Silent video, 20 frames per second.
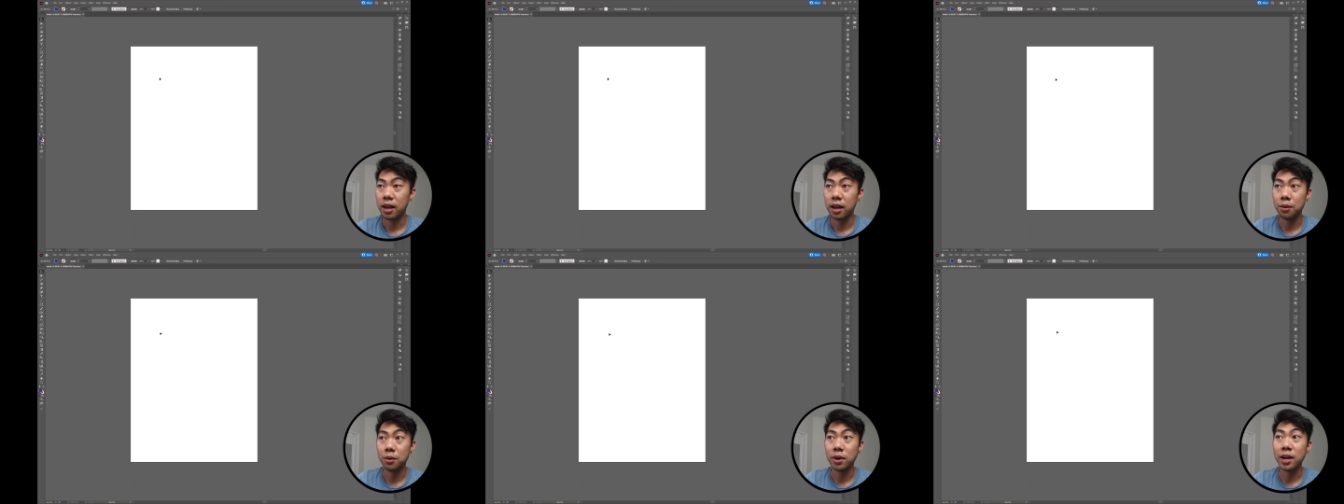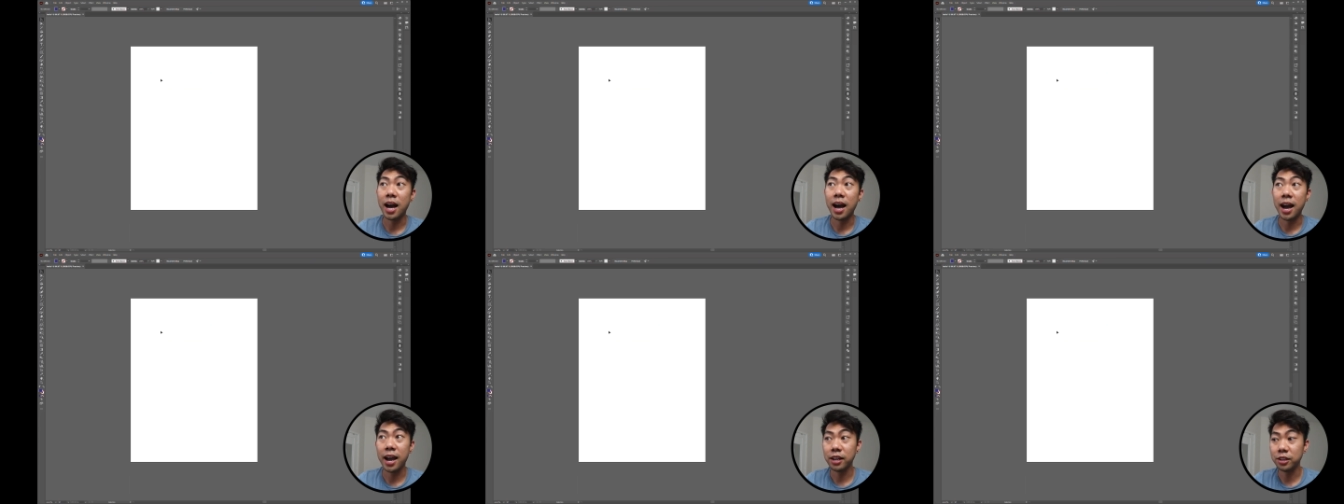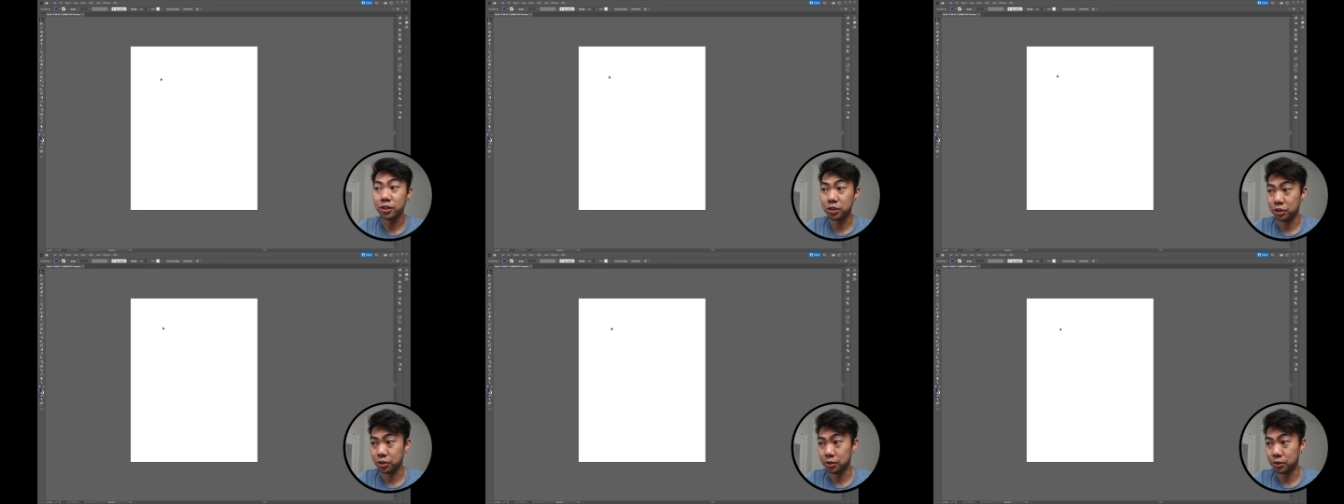And what
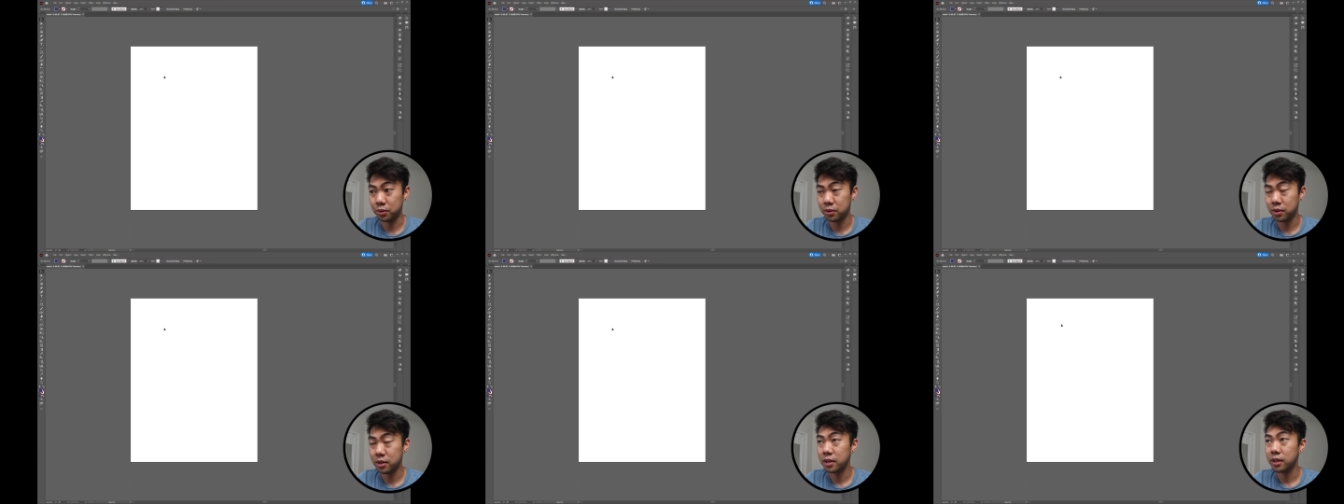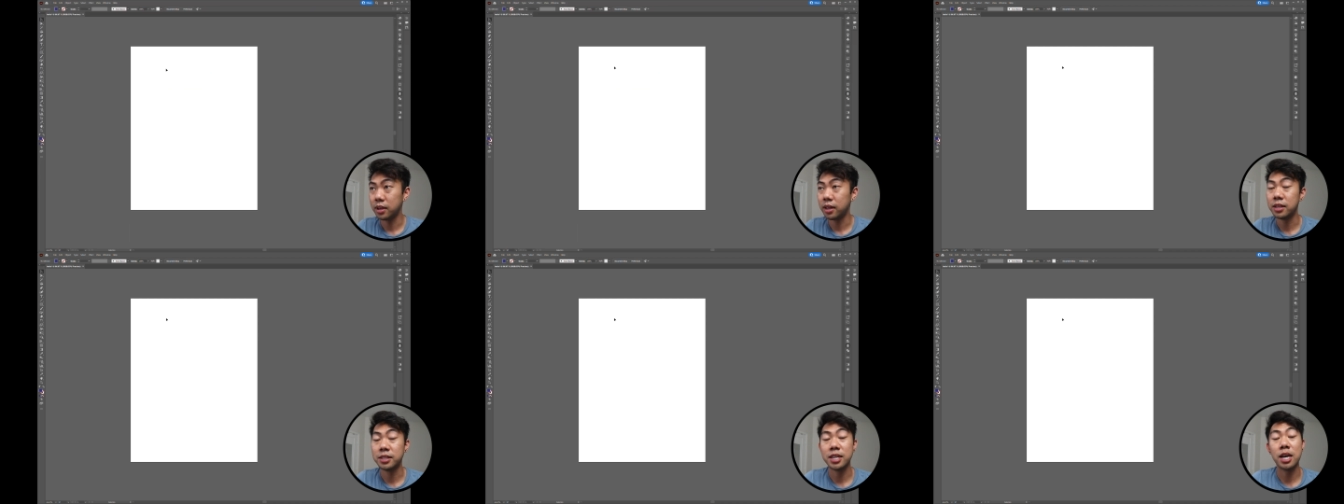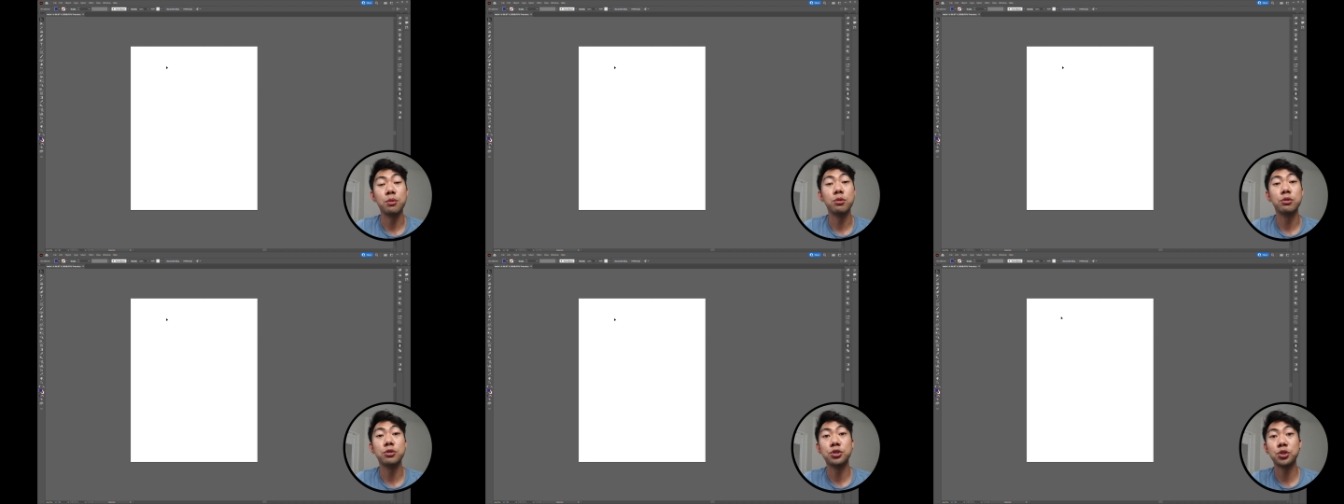I do is
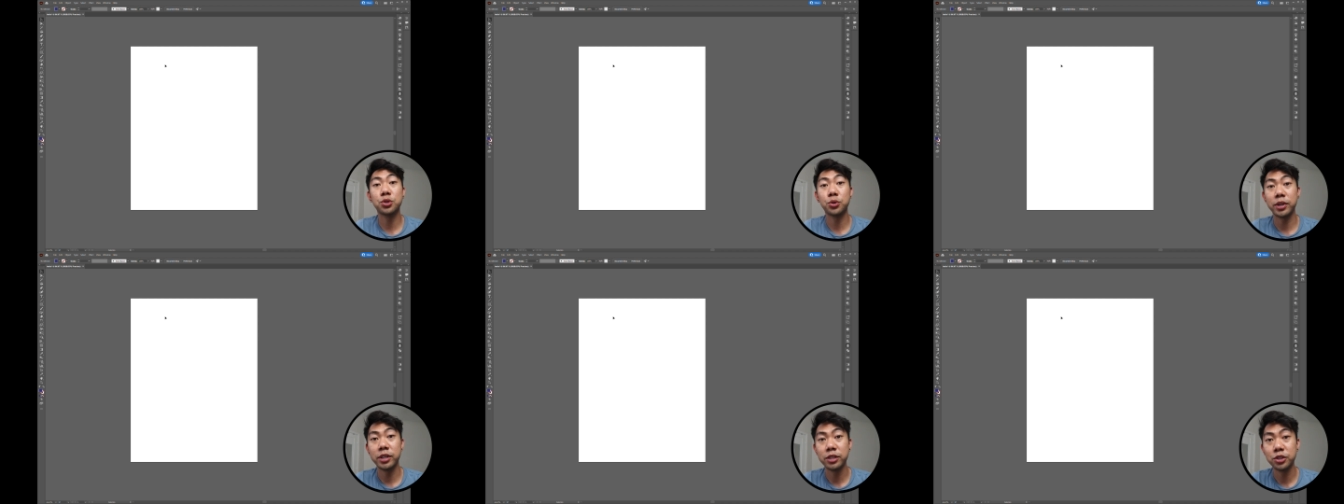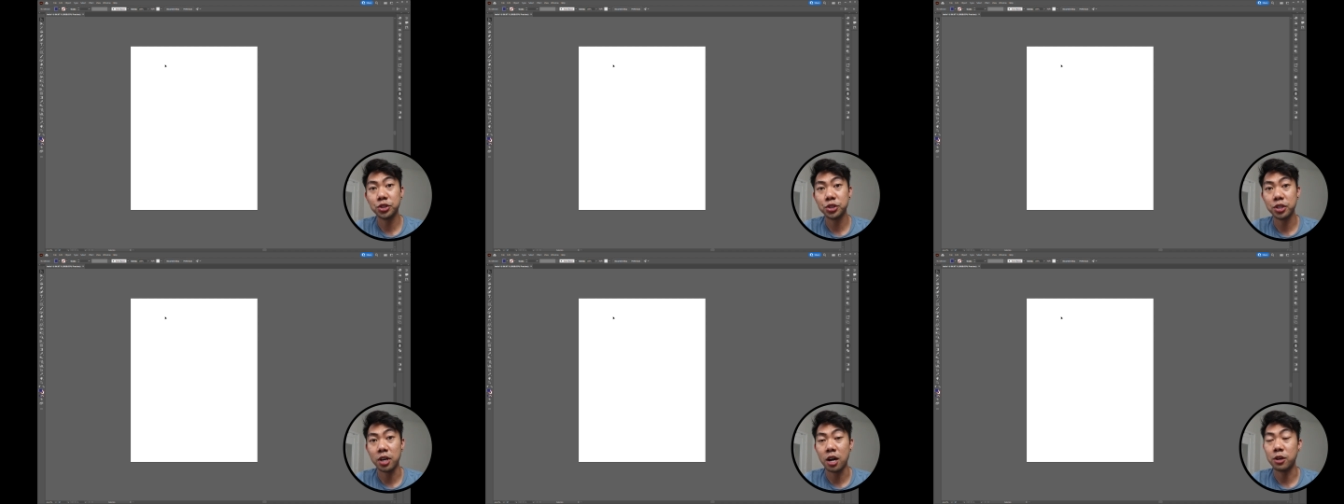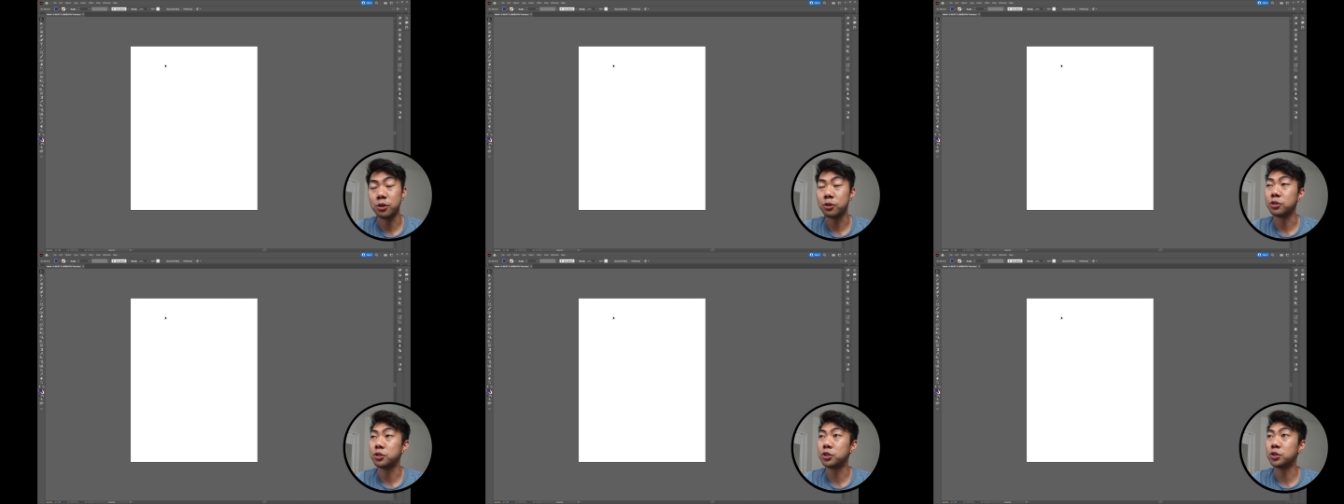I will
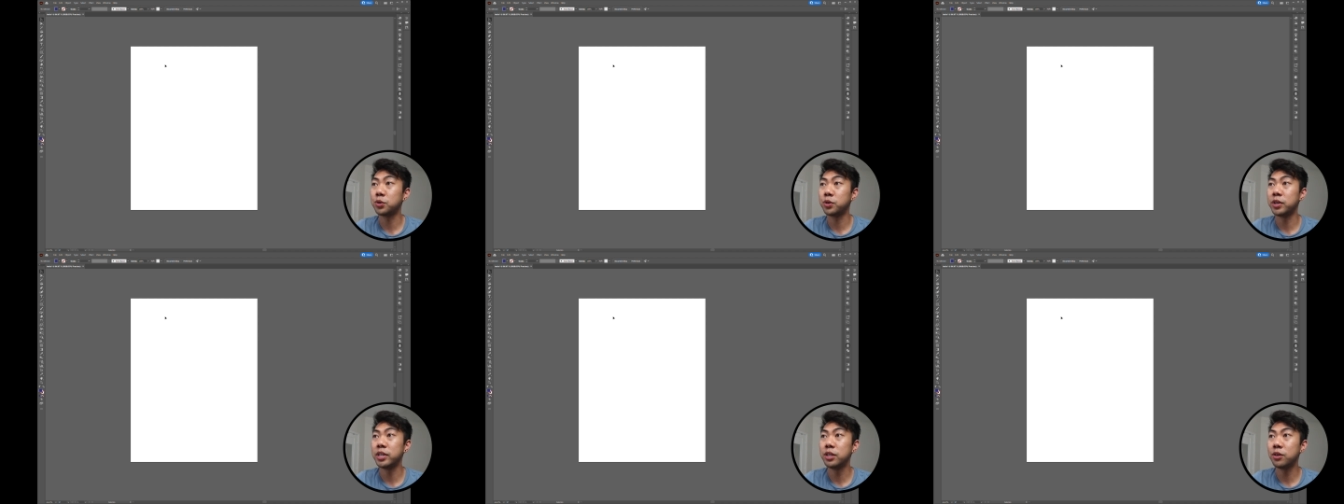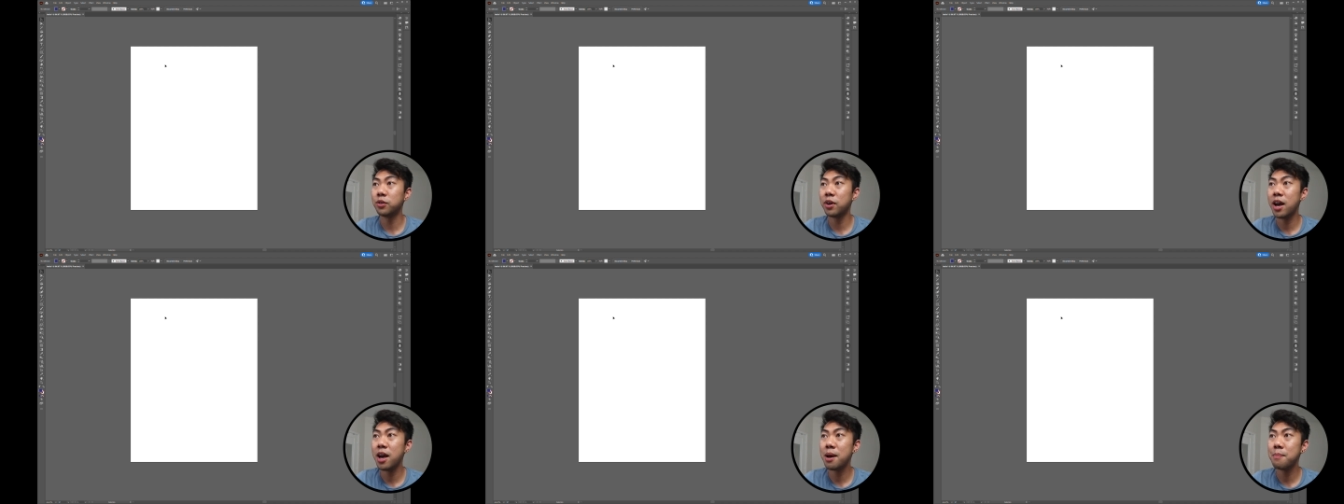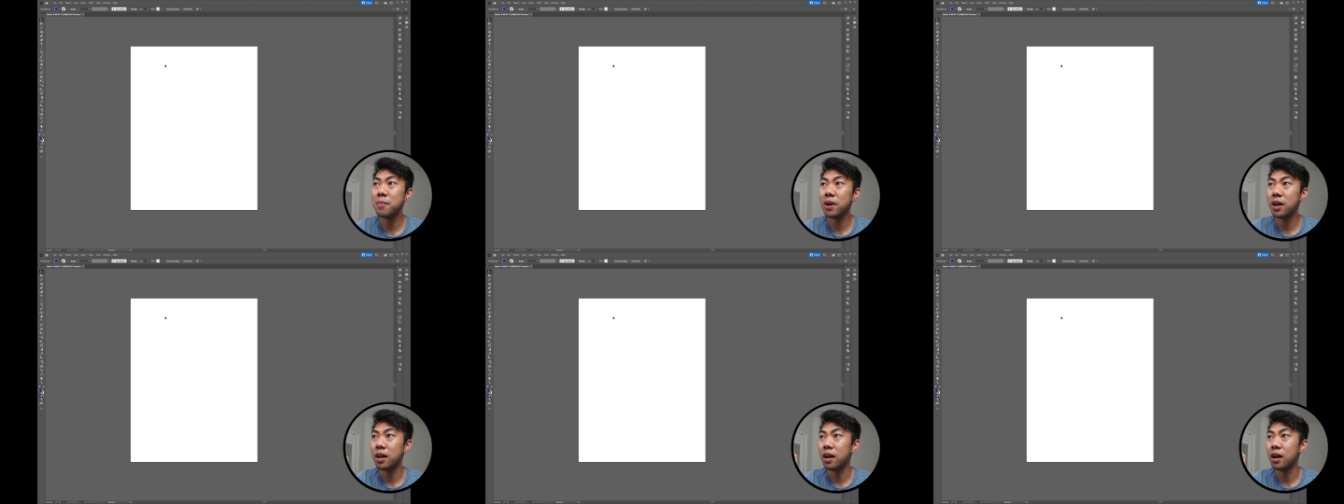screenshot or screen
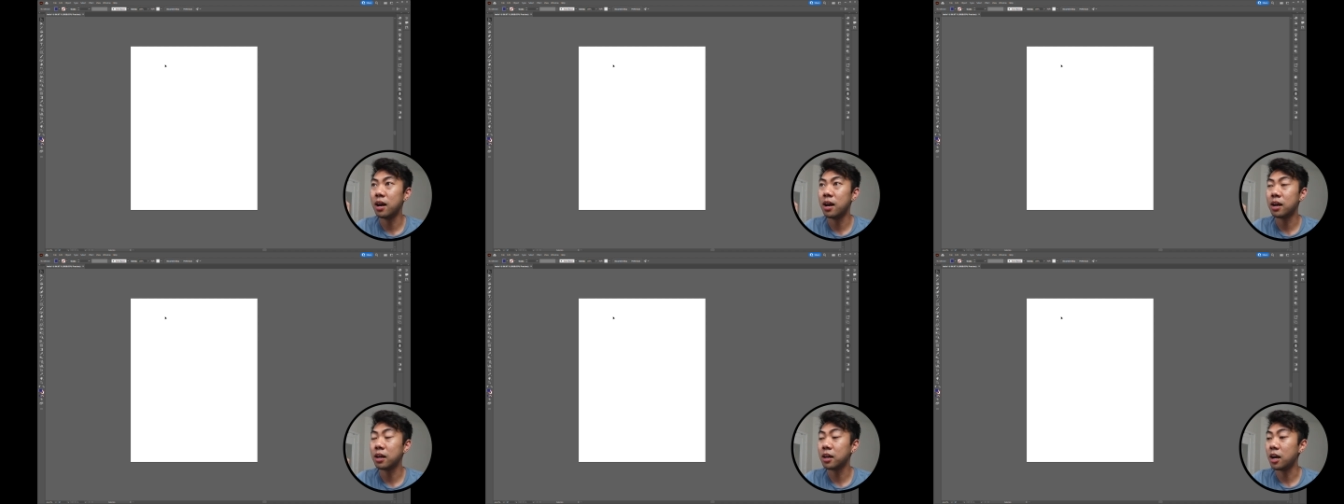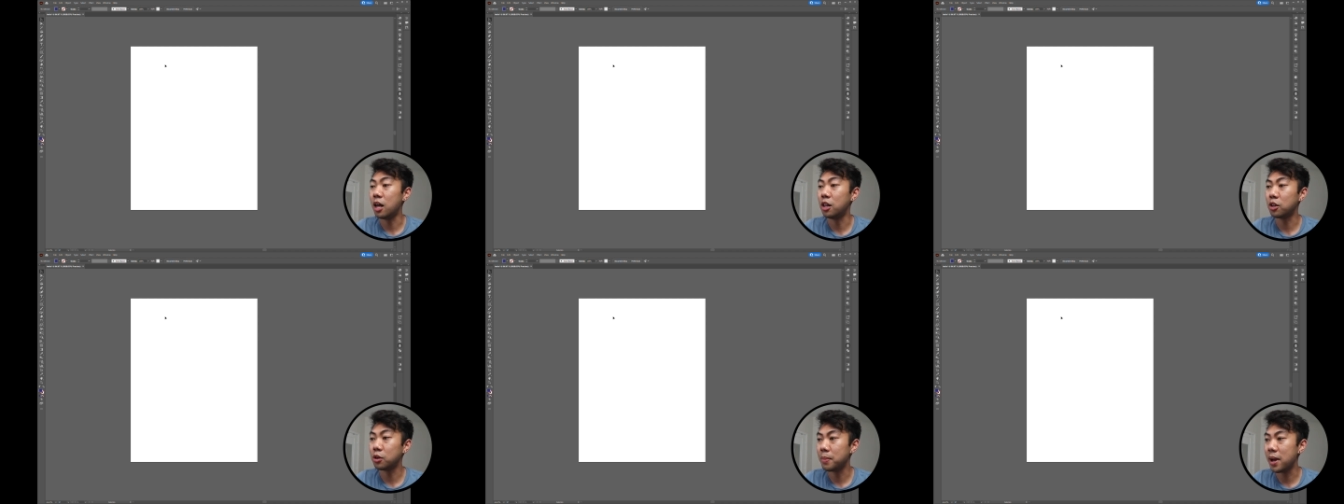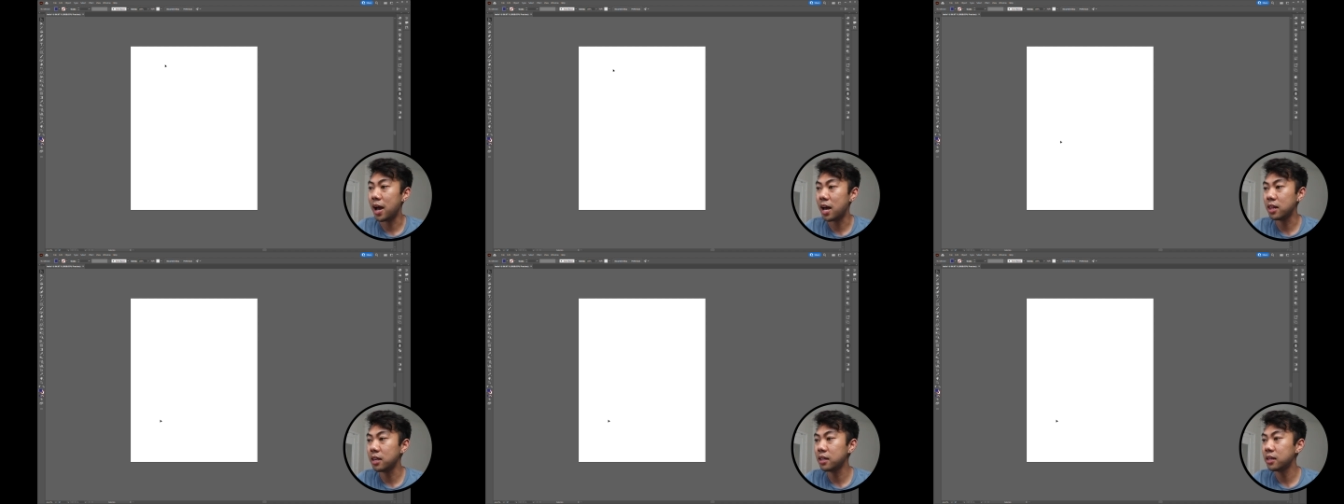grab a color
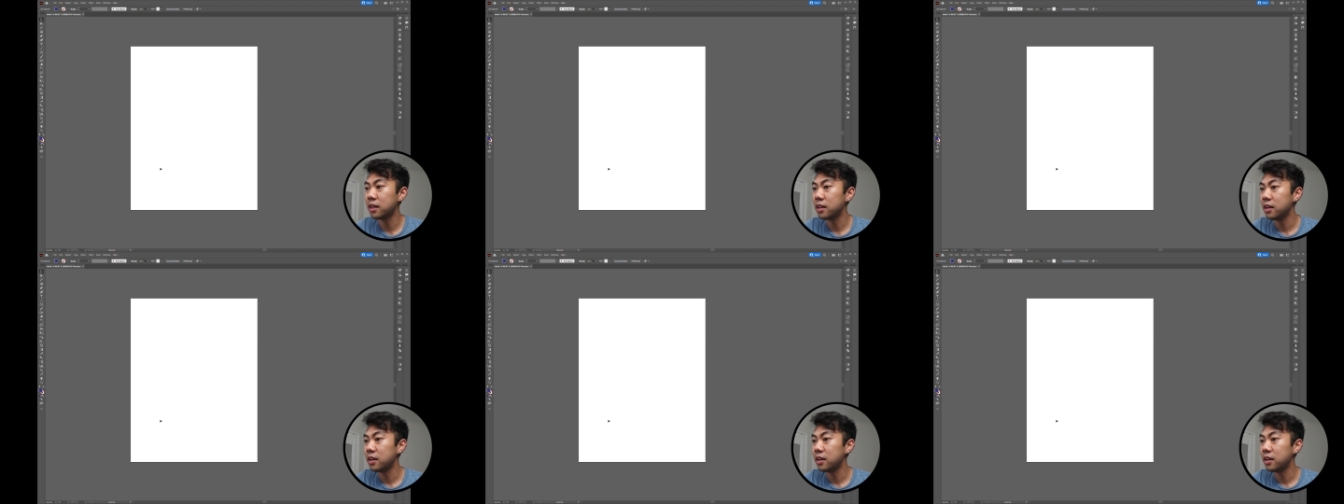palette.